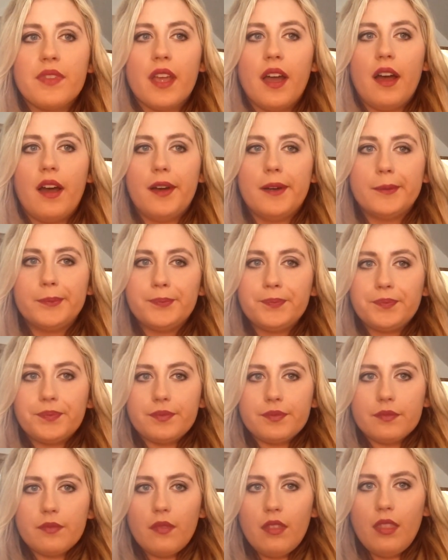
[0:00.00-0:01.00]

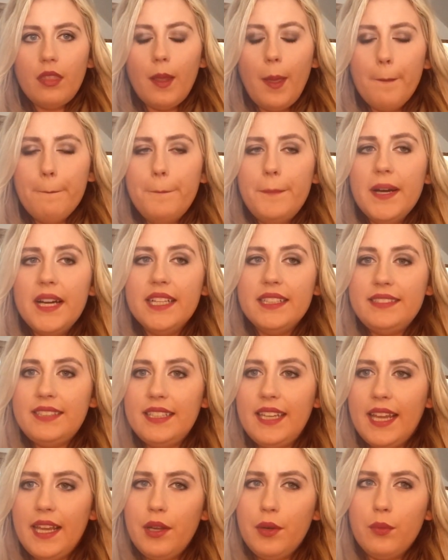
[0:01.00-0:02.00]
But
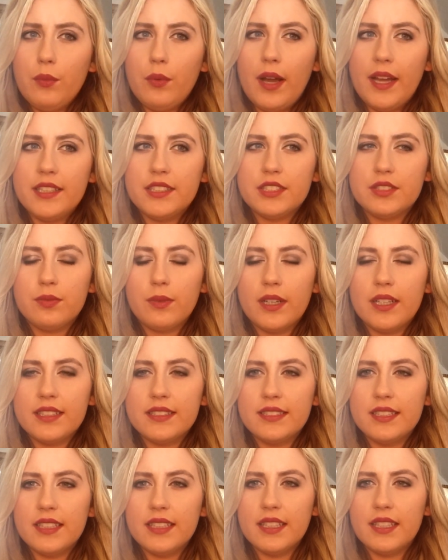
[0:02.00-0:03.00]
today I just
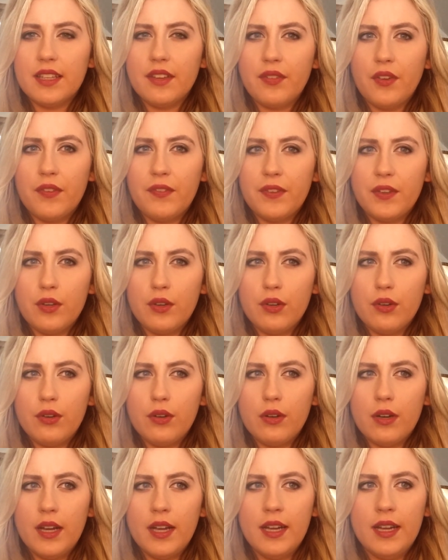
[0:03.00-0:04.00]
wanted to give a
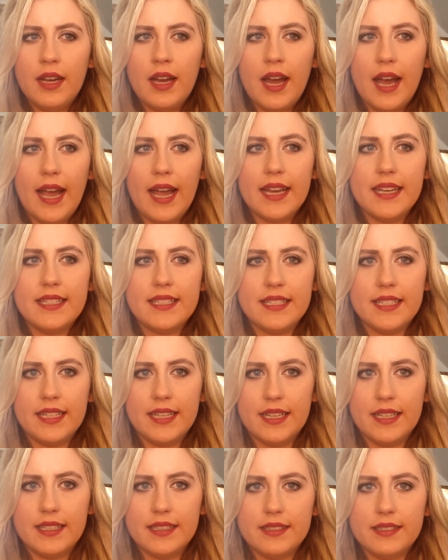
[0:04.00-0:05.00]
few
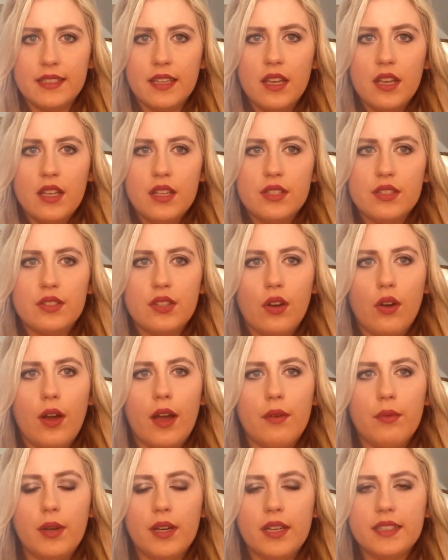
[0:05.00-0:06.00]
ideas. So
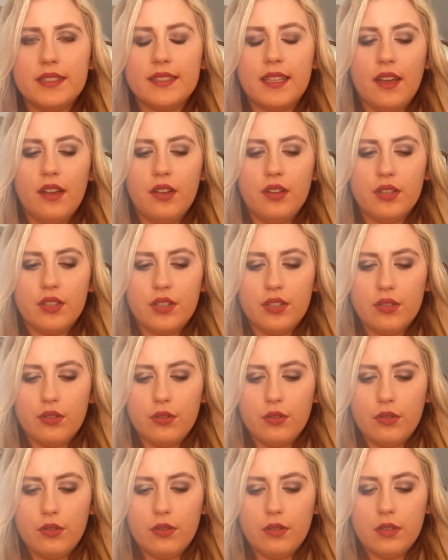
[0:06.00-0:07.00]
I want to tell
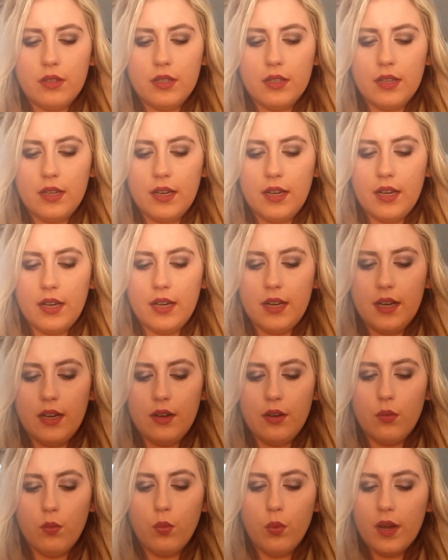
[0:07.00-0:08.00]
you
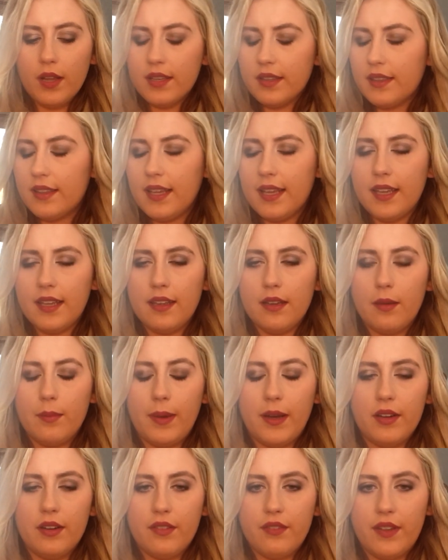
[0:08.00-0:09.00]
one thing
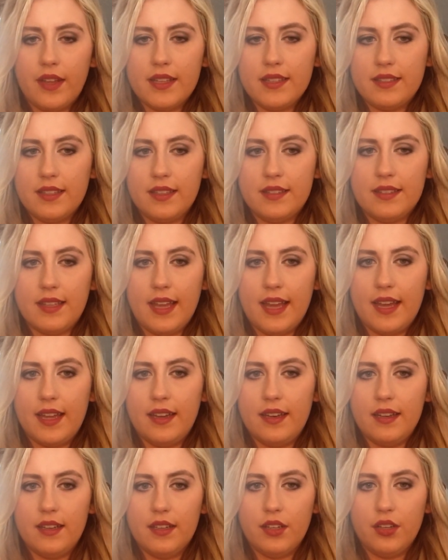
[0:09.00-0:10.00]
about events is
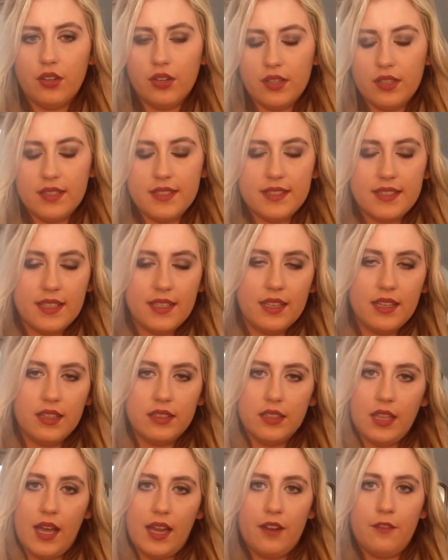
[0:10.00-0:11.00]
that you're going to see a
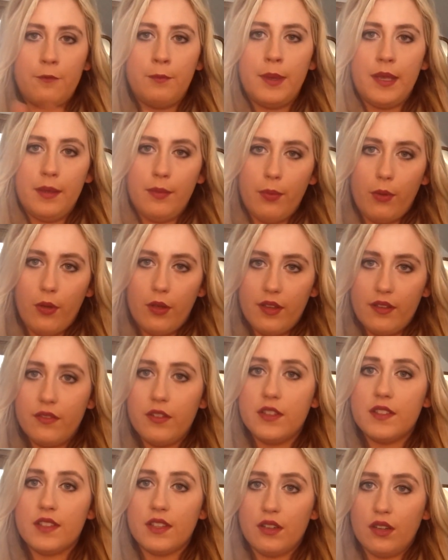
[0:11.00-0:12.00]
lot of people
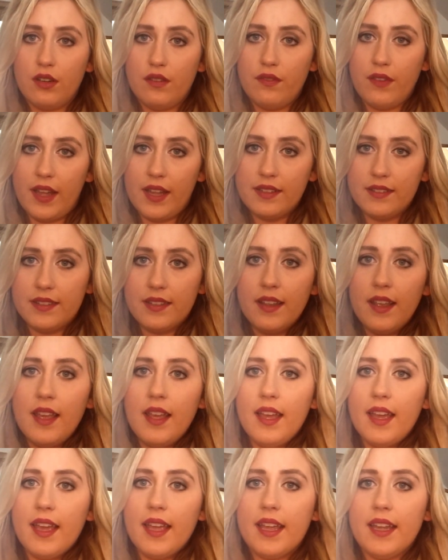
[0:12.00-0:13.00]
if it's a good event.
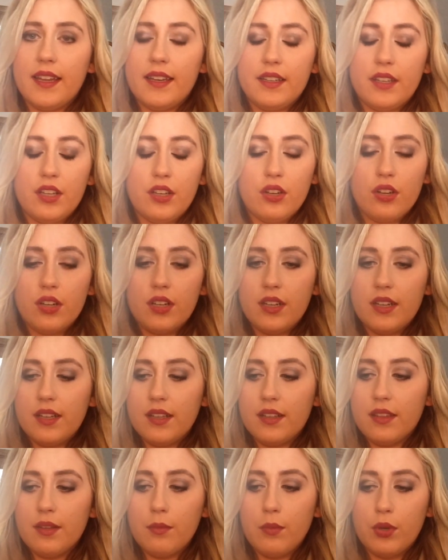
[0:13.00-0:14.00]
And
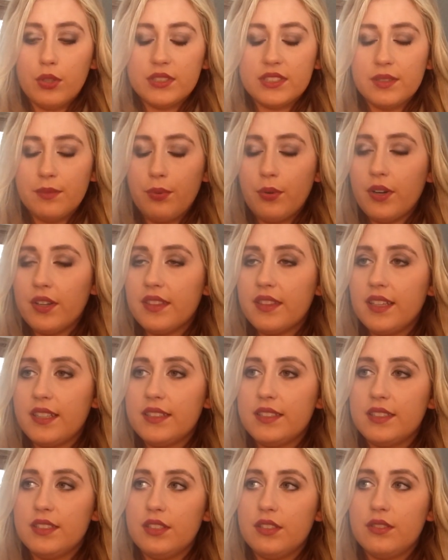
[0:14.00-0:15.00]
the most important
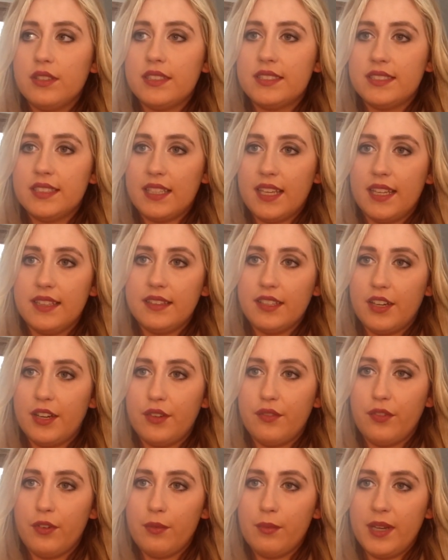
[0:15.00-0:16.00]
thing to do is to get their
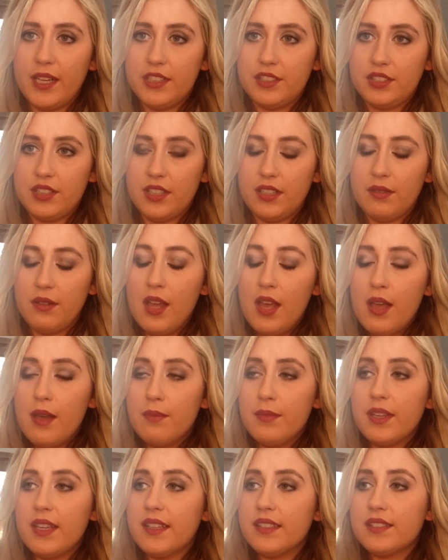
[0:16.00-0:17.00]
information,
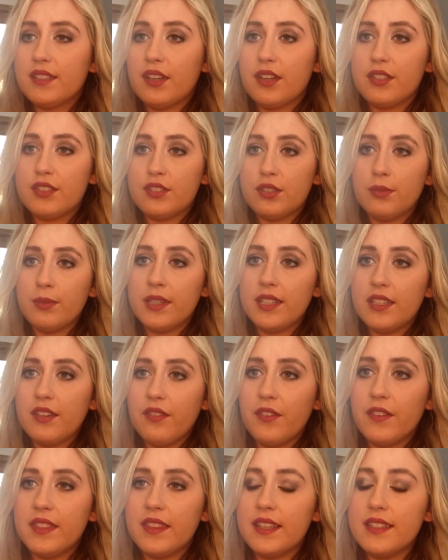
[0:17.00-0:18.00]
because there are so many
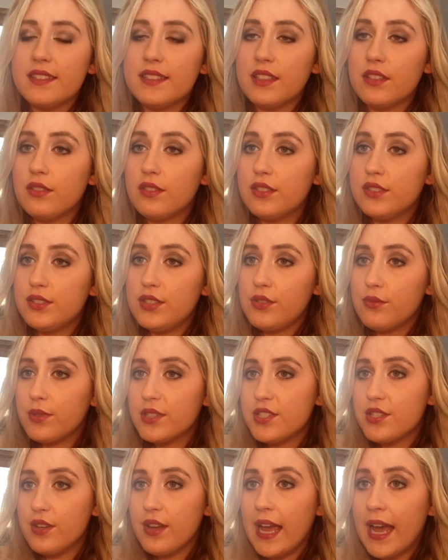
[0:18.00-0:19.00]
different things that you can do
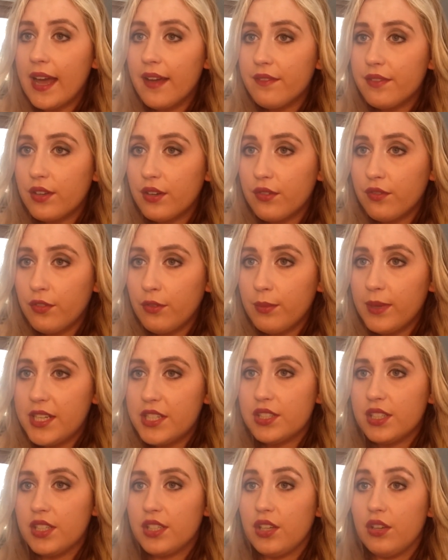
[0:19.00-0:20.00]
once you have their
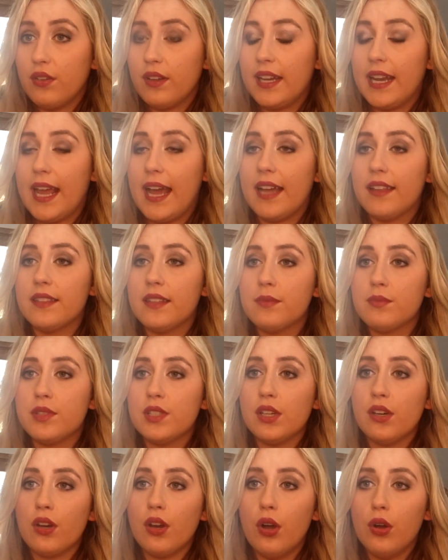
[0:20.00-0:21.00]
information. You can add them
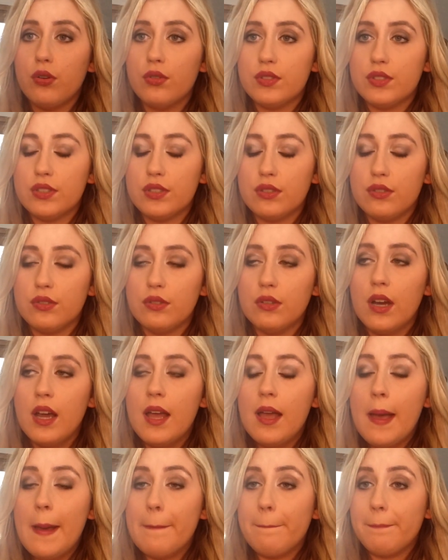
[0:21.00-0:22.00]
to your O2
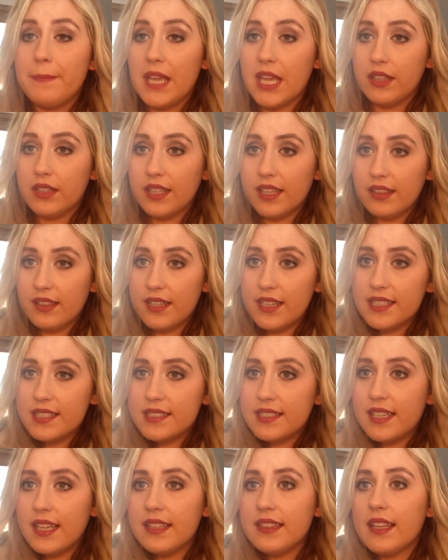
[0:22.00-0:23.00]
mailing
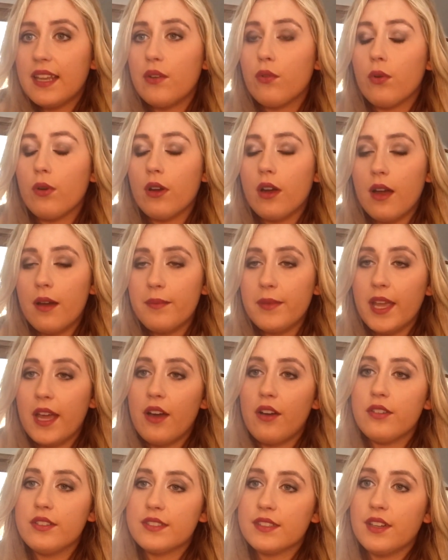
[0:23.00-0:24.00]
list, and then Origami
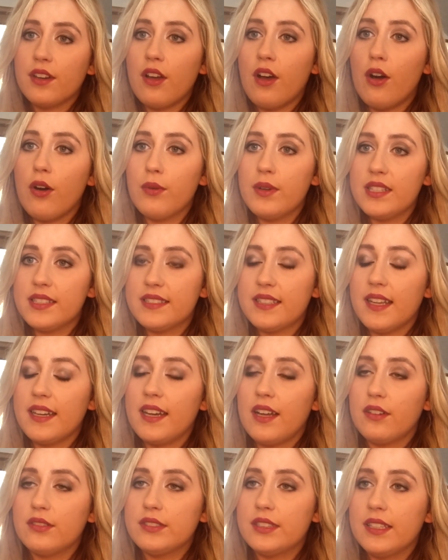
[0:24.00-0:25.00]
Owl is going to always
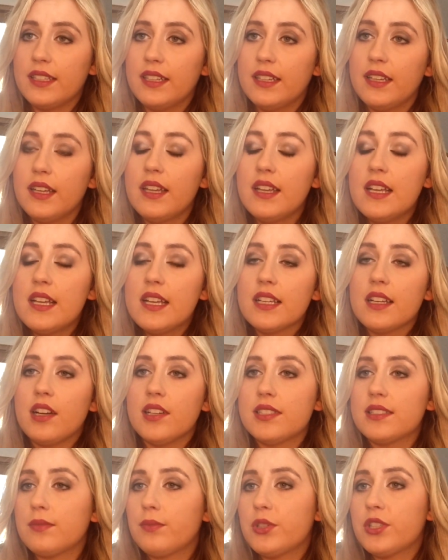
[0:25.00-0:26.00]
send out the
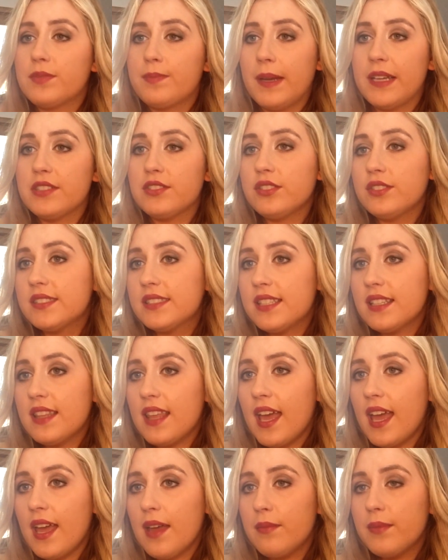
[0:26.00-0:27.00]
customer specials to
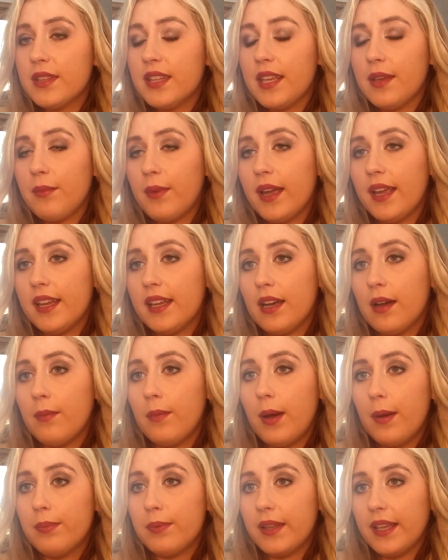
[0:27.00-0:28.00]
them, and they might
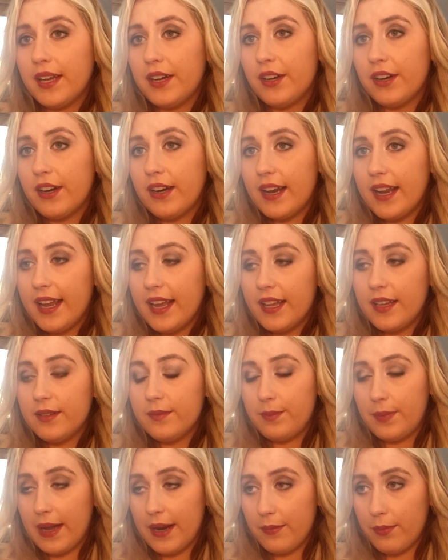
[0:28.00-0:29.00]
come up later
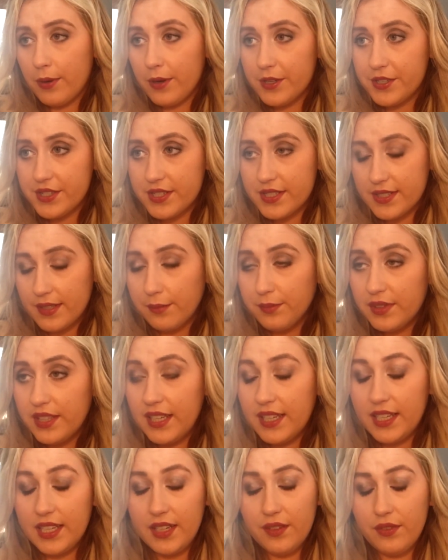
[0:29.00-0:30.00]
and purchase
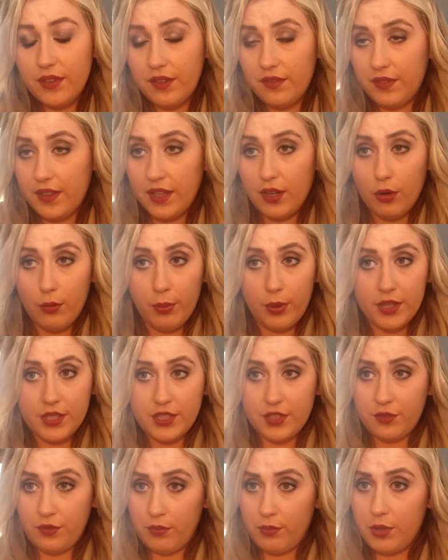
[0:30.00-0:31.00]
something even if they don't
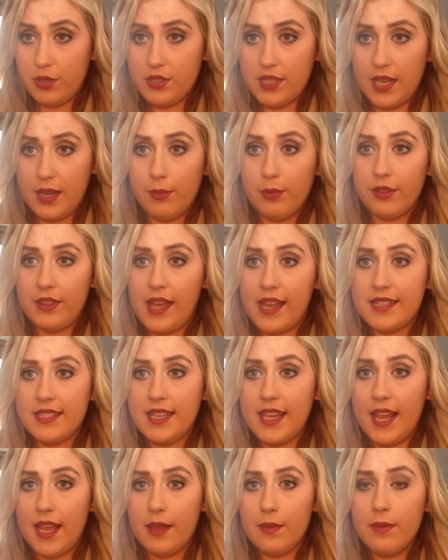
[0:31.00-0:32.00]
purchase from your table that
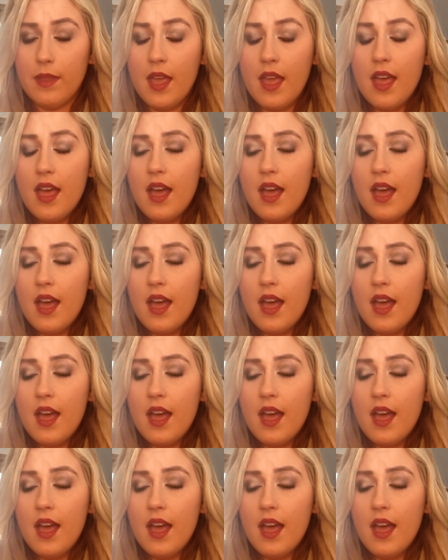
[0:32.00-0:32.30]
day.